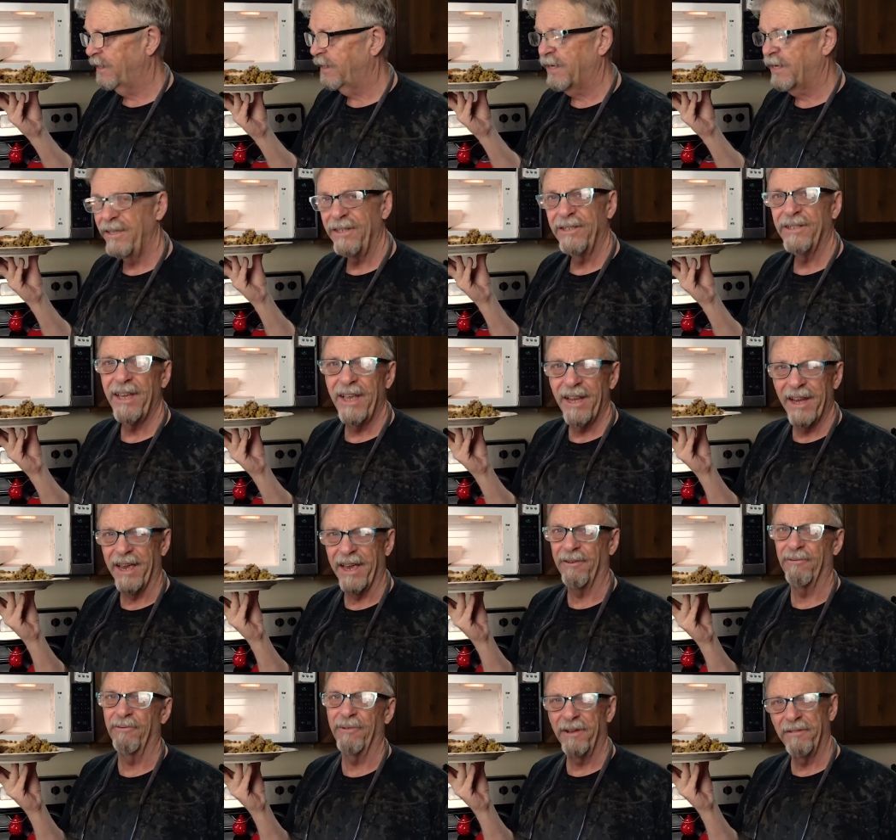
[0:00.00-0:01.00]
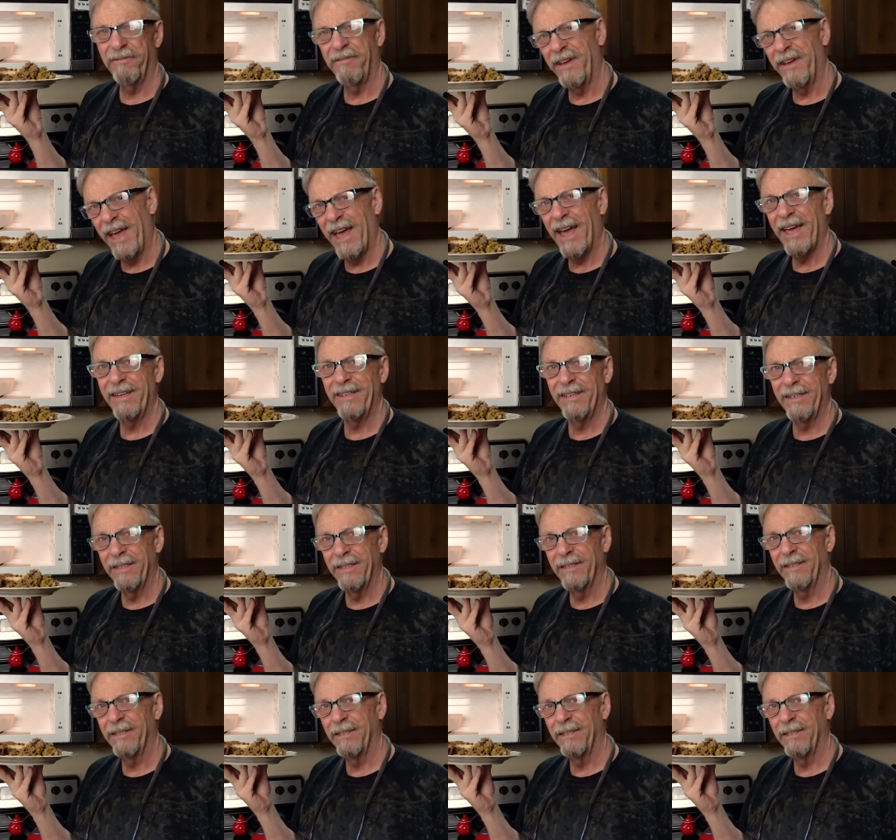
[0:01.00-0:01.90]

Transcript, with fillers: Can you say like real fat?